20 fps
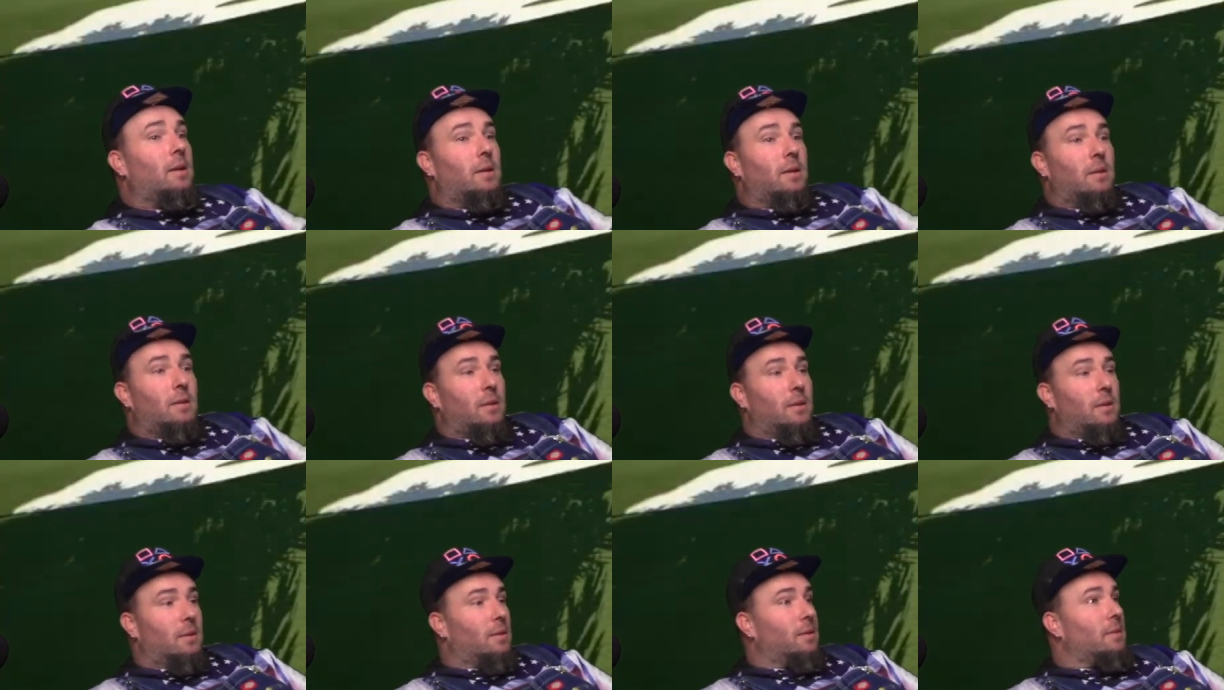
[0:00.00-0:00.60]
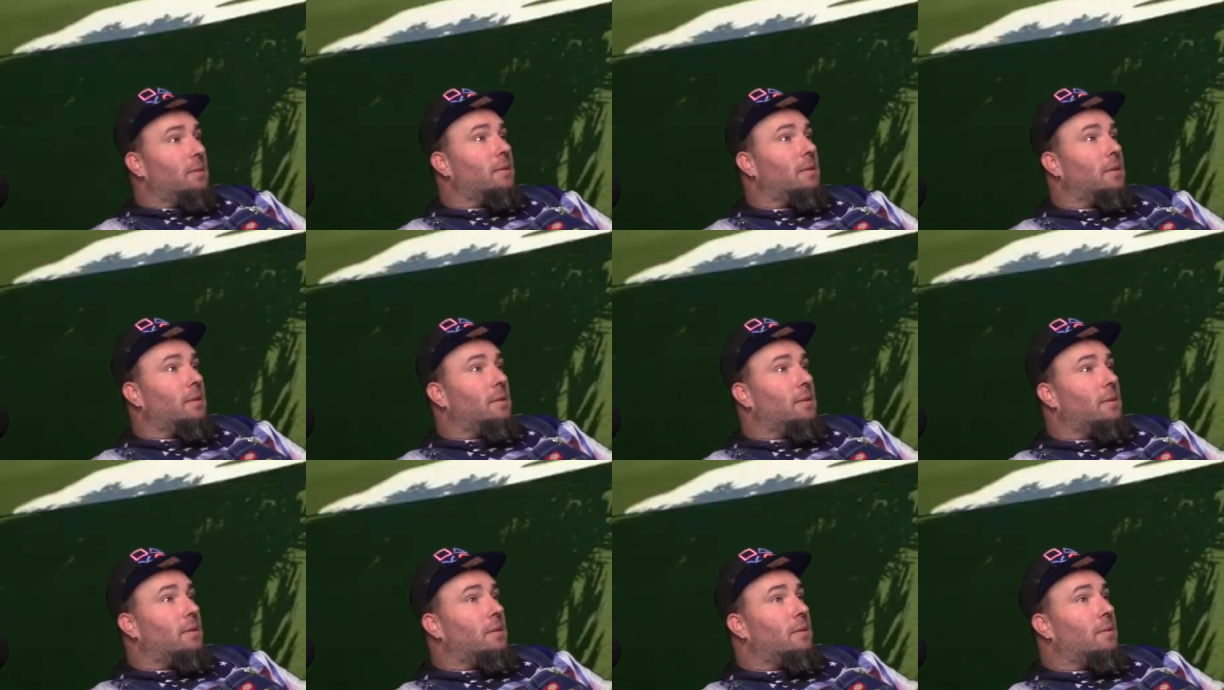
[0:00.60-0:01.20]
Time for the second
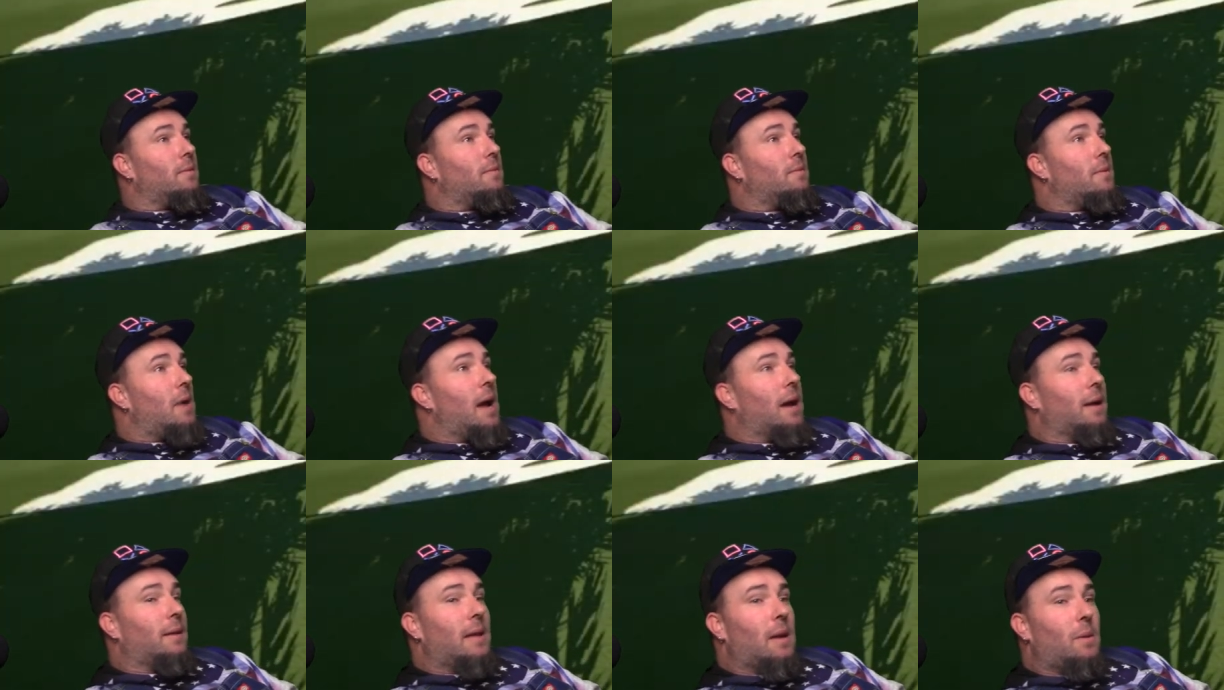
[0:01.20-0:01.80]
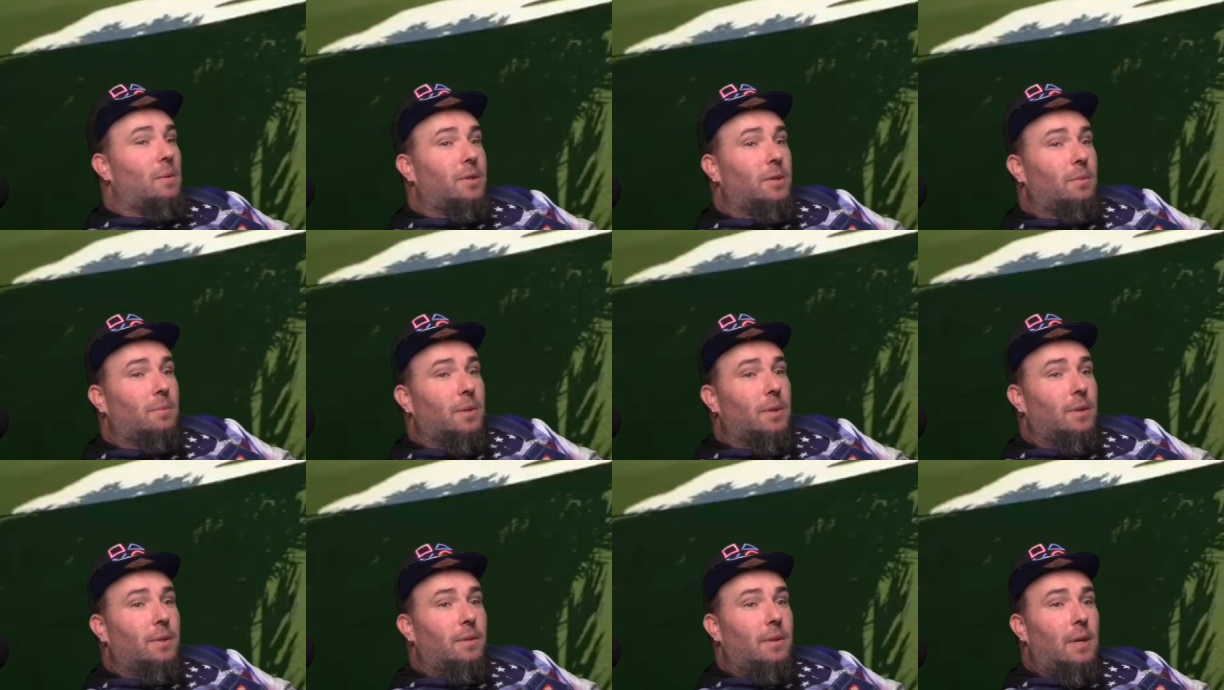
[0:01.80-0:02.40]
uh, shot here. Right, that was some
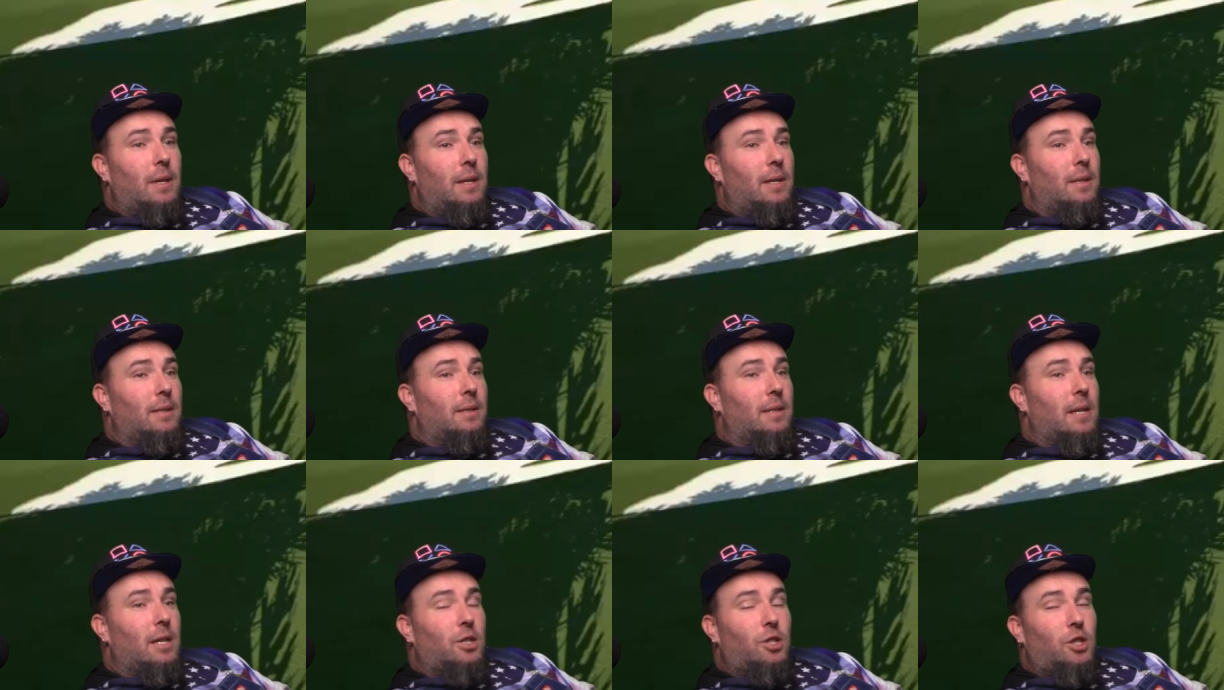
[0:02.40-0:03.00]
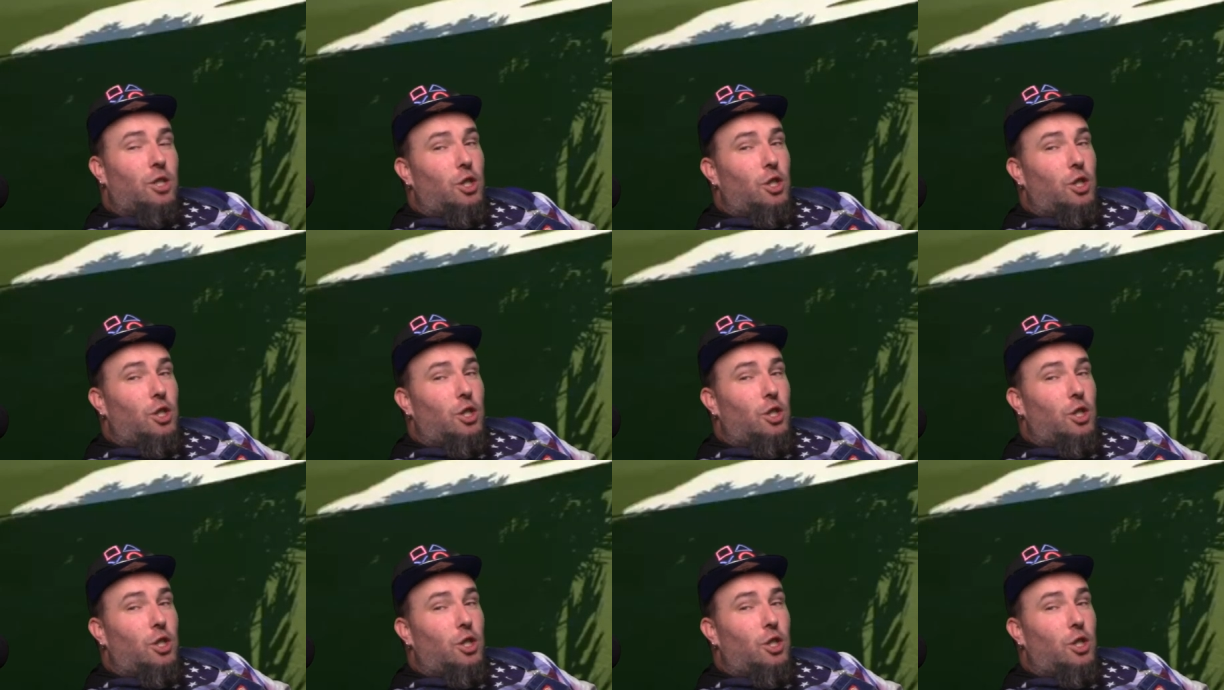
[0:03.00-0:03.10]
good. I didn't catch the